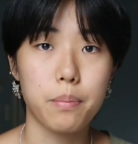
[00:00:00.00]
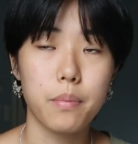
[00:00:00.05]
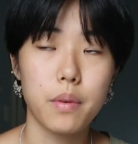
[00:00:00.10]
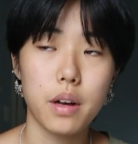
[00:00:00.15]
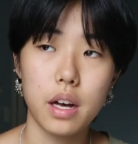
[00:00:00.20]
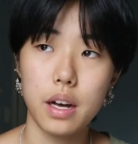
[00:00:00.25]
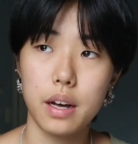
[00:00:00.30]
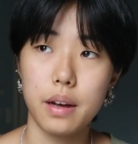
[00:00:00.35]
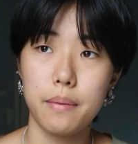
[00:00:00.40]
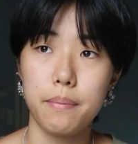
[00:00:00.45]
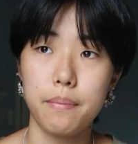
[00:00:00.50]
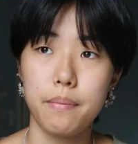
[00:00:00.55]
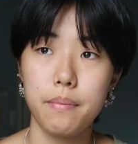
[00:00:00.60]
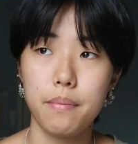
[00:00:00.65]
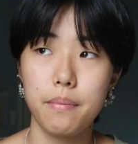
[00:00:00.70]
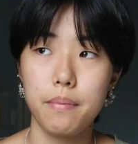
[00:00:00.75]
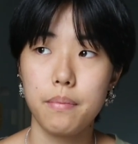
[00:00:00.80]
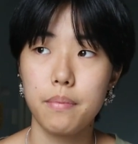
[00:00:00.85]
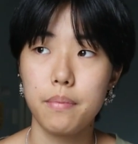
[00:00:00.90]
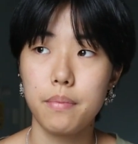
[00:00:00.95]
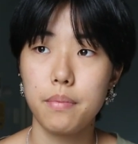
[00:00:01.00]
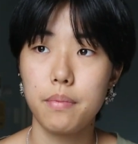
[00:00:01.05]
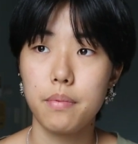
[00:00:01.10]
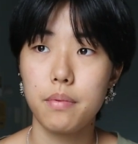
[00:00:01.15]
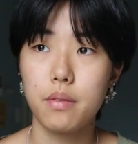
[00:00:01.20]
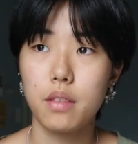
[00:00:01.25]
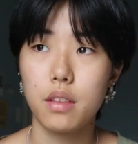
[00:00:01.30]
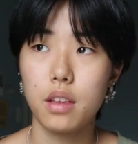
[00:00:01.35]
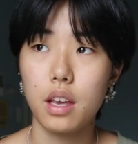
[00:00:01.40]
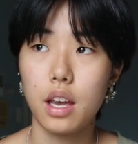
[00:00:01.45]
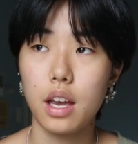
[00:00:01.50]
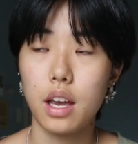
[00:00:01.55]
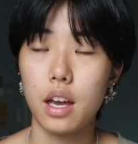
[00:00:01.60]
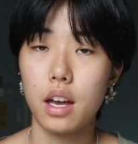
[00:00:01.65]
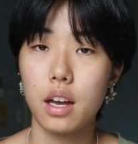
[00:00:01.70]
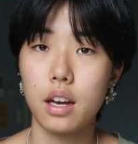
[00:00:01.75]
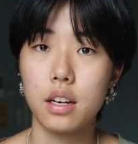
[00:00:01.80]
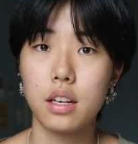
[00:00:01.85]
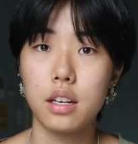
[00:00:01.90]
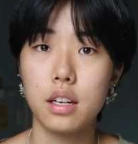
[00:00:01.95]

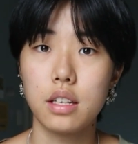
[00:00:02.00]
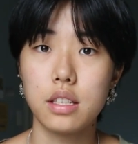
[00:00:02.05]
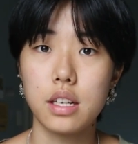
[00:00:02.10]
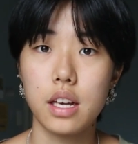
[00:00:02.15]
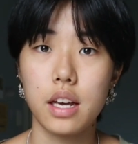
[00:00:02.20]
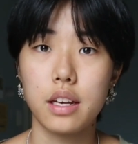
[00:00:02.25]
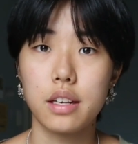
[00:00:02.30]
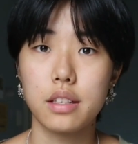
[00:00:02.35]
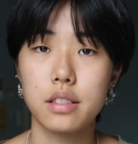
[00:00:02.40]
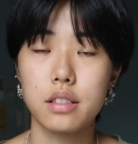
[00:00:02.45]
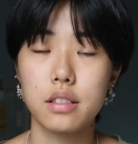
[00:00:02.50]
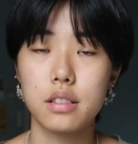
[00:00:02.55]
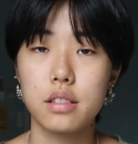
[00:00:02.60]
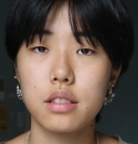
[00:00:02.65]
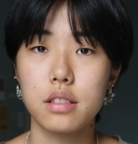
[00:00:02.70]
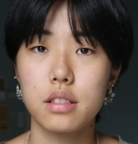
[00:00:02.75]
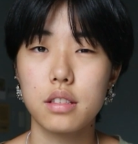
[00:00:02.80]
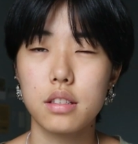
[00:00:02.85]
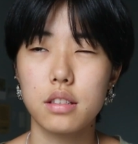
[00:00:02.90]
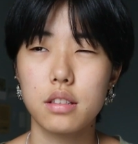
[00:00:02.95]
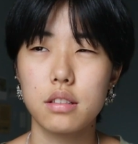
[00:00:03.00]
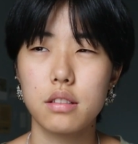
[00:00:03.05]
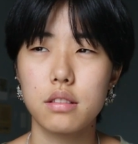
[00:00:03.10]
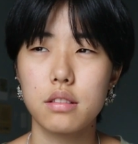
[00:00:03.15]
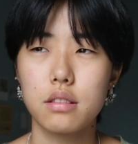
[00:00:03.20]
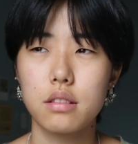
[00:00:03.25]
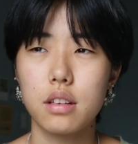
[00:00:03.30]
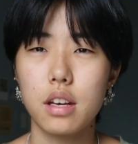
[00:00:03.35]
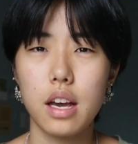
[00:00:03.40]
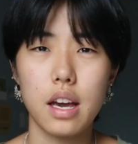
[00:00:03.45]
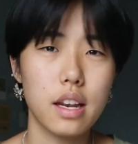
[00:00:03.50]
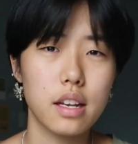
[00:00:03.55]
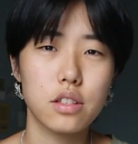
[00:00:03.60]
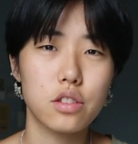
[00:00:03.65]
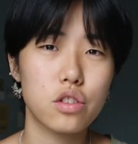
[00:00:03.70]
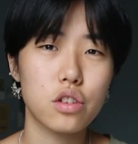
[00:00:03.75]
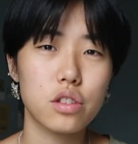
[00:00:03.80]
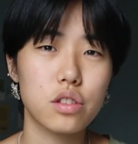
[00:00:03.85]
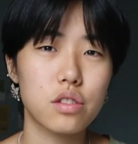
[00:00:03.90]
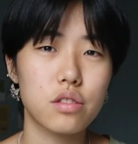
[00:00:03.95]
And it takes, and it's
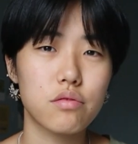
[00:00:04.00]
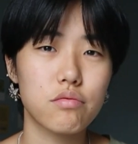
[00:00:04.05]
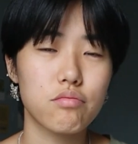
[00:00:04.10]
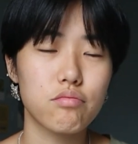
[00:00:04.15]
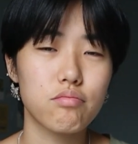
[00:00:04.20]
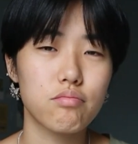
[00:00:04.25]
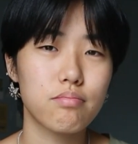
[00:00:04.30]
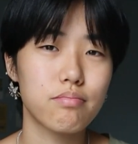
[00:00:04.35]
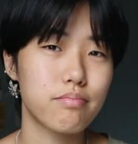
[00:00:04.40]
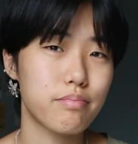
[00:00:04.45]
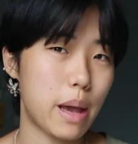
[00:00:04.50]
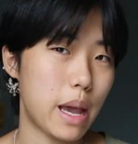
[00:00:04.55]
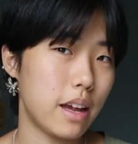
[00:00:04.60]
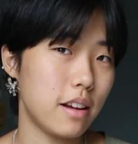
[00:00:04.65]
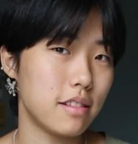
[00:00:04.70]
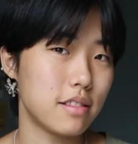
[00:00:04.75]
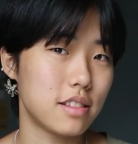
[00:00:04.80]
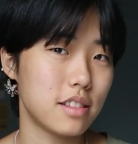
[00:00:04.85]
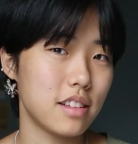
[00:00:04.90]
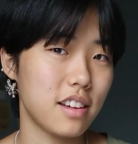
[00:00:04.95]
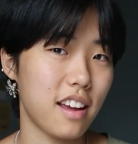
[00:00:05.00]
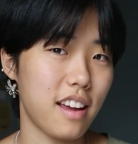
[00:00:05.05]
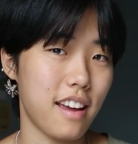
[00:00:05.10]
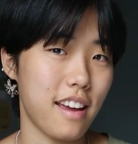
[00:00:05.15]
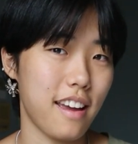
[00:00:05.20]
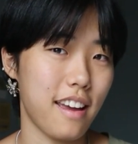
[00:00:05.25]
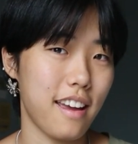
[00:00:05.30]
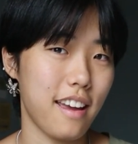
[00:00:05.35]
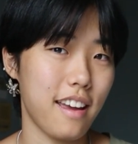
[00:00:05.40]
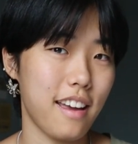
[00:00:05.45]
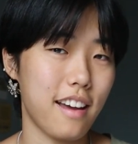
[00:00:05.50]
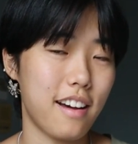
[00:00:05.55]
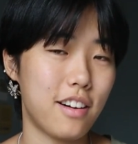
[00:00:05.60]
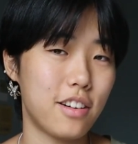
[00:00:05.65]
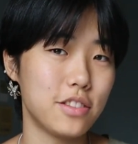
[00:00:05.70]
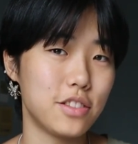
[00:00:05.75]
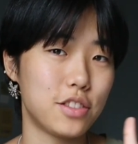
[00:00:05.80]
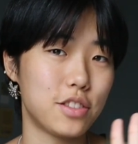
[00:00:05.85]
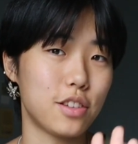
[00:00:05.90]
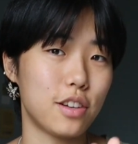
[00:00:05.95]
just paint
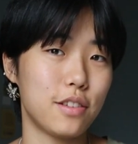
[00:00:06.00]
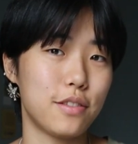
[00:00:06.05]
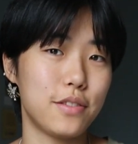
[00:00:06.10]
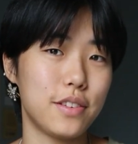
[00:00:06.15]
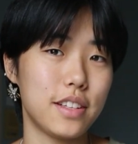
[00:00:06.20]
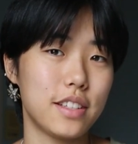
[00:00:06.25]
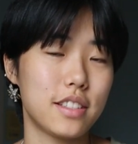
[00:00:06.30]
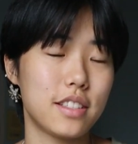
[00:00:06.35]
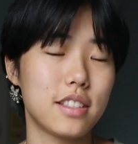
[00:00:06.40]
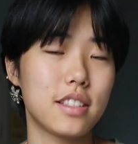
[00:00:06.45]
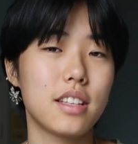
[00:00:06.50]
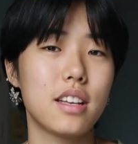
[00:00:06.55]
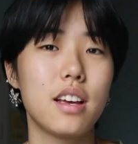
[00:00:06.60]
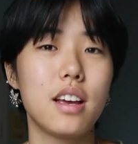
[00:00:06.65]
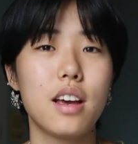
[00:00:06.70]
on surface.